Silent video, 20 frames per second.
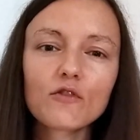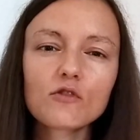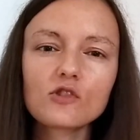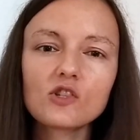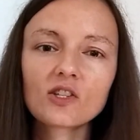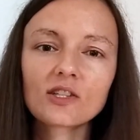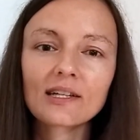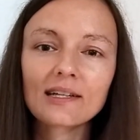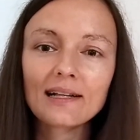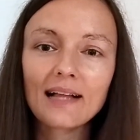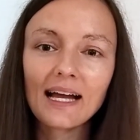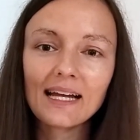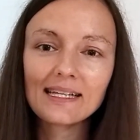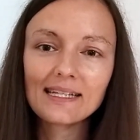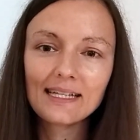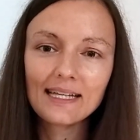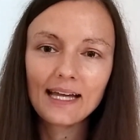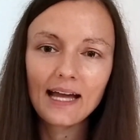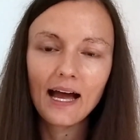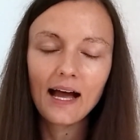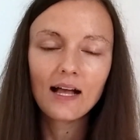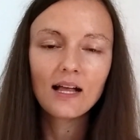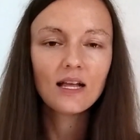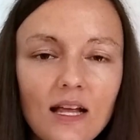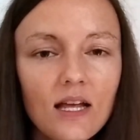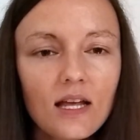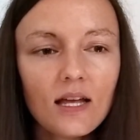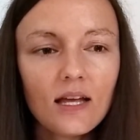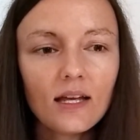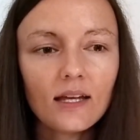you general idea,
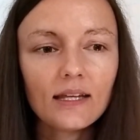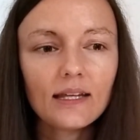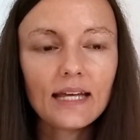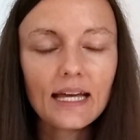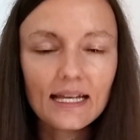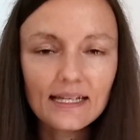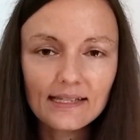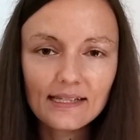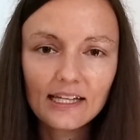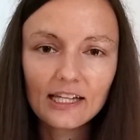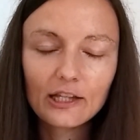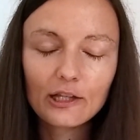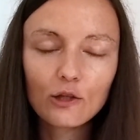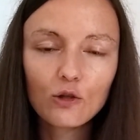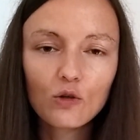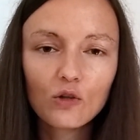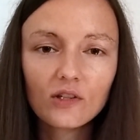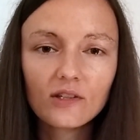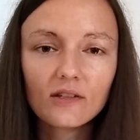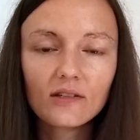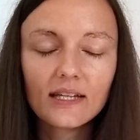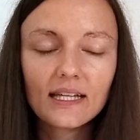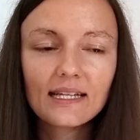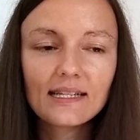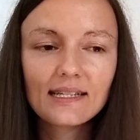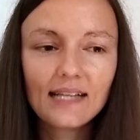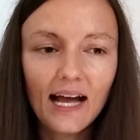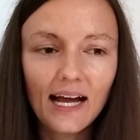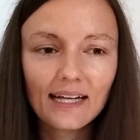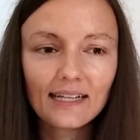yes, it looked
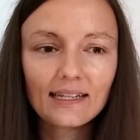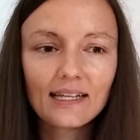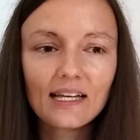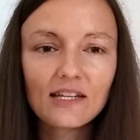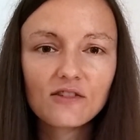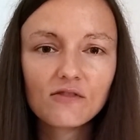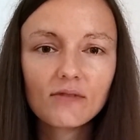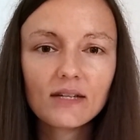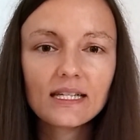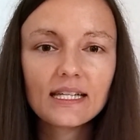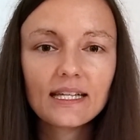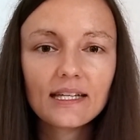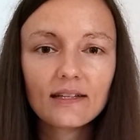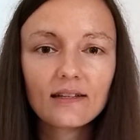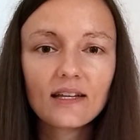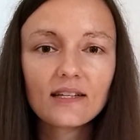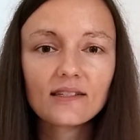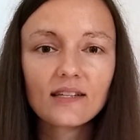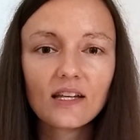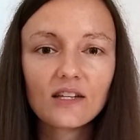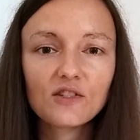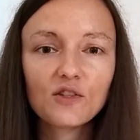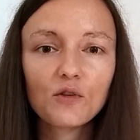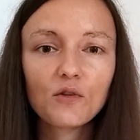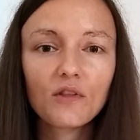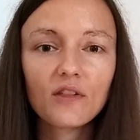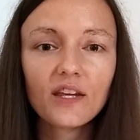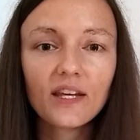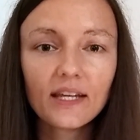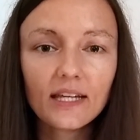exactly as ridiculous as you
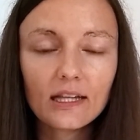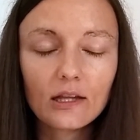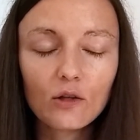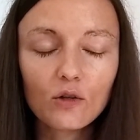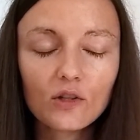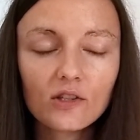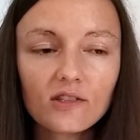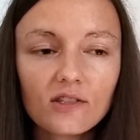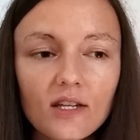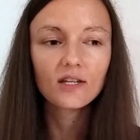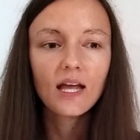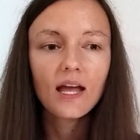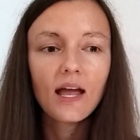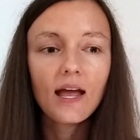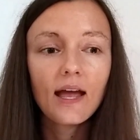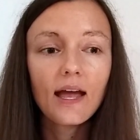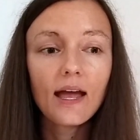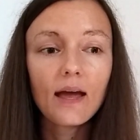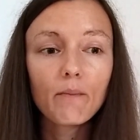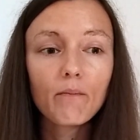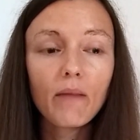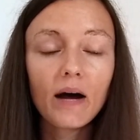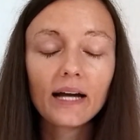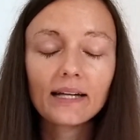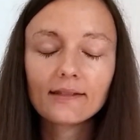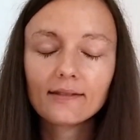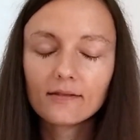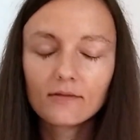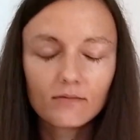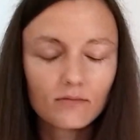think it looked.
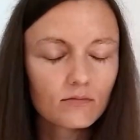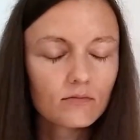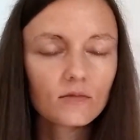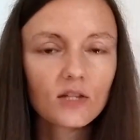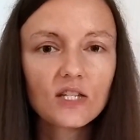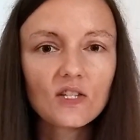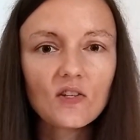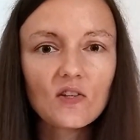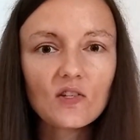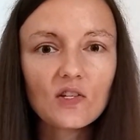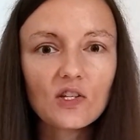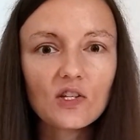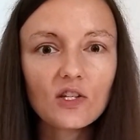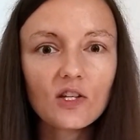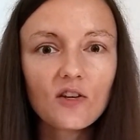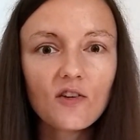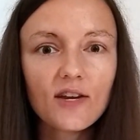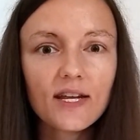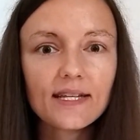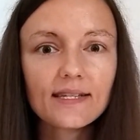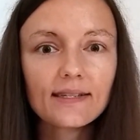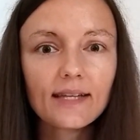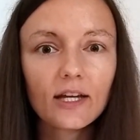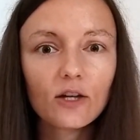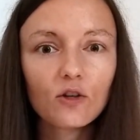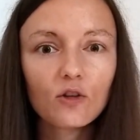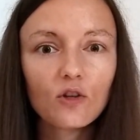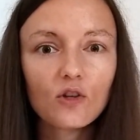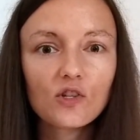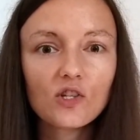But this is a serious
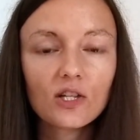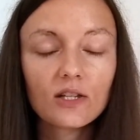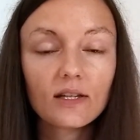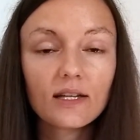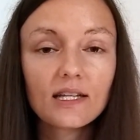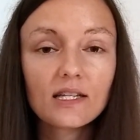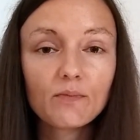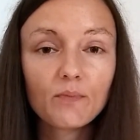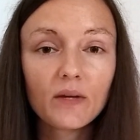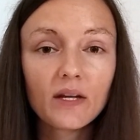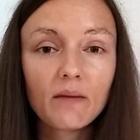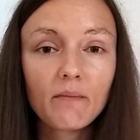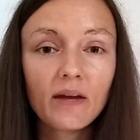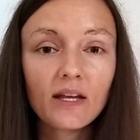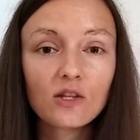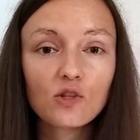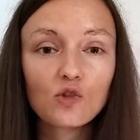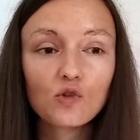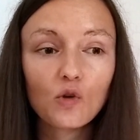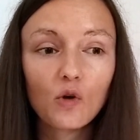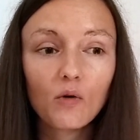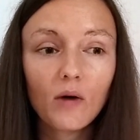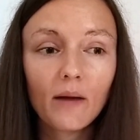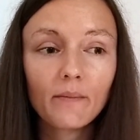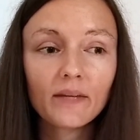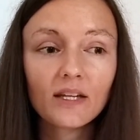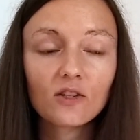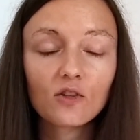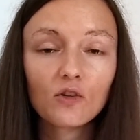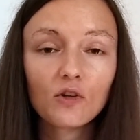psychological experiment, so
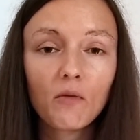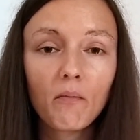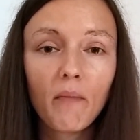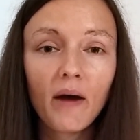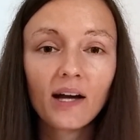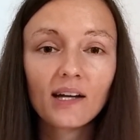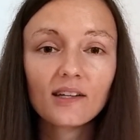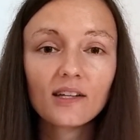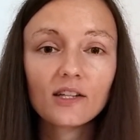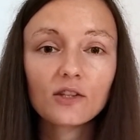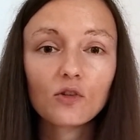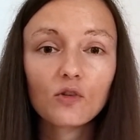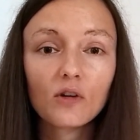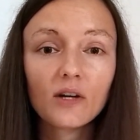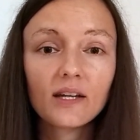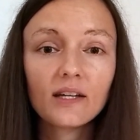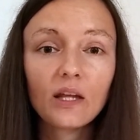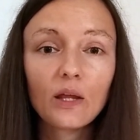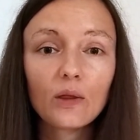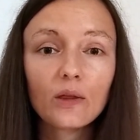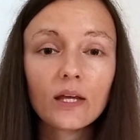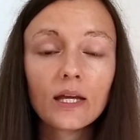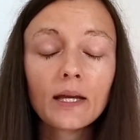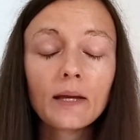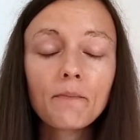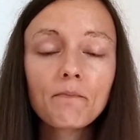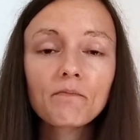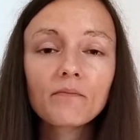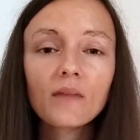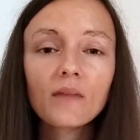I'm not going to mock it or anything.